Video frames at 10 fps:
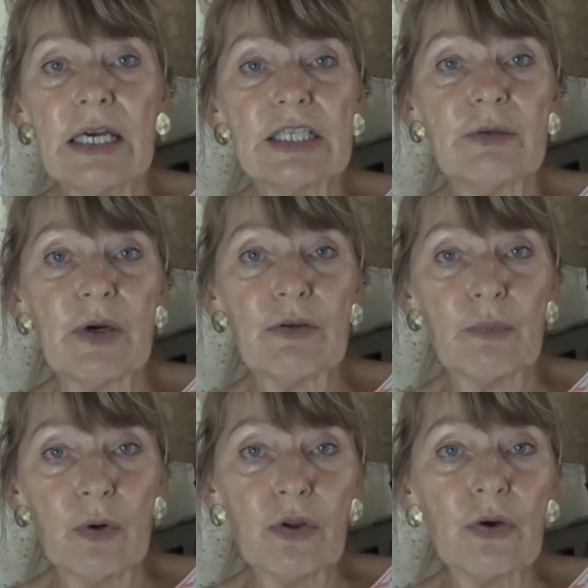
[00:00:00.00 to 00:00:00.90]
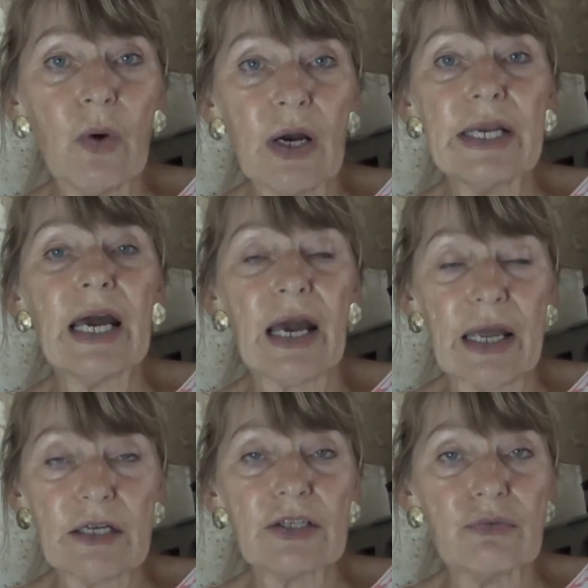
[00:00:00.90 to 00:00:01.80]
to both pour the wine
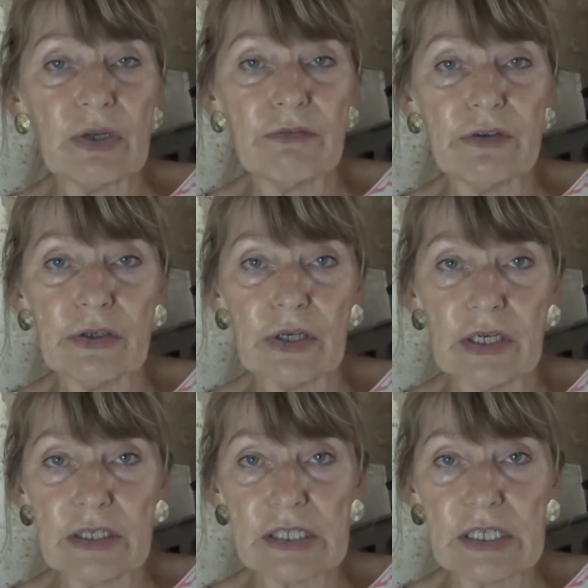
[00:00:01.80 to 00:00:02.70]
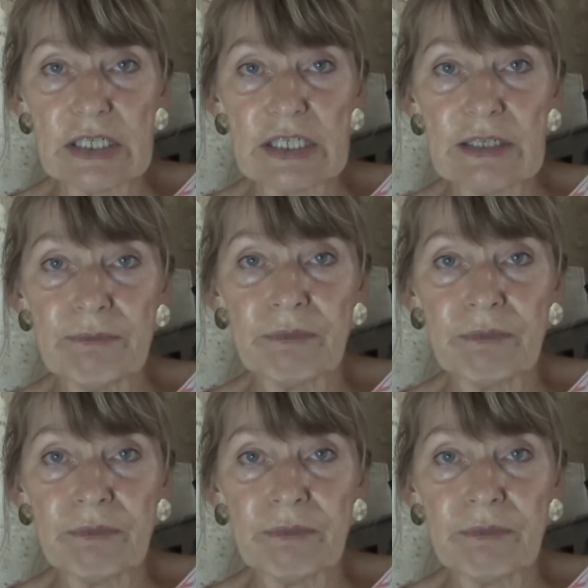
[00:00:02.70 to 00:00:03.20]
and to refill glasses.